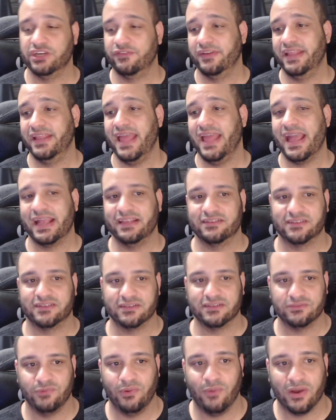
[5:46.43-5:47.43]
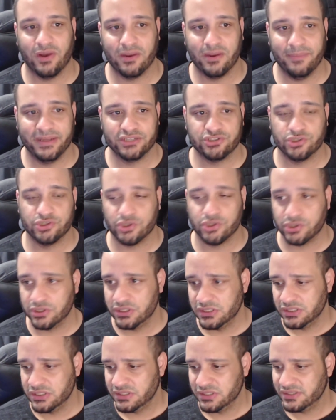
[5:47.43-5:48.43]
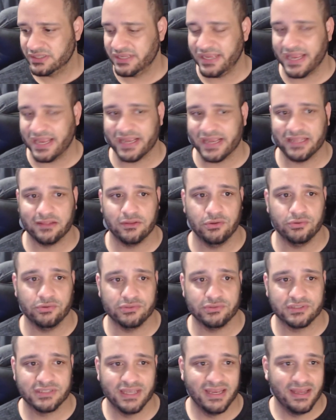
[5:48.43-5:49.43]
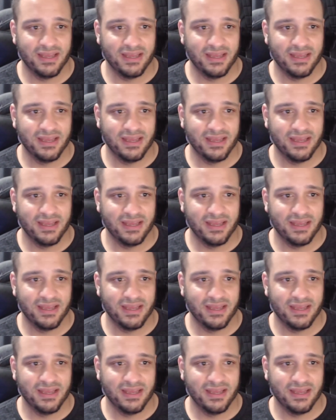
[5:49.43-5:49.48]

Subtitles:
for the Yankees because we want to make sure the Yankees lose.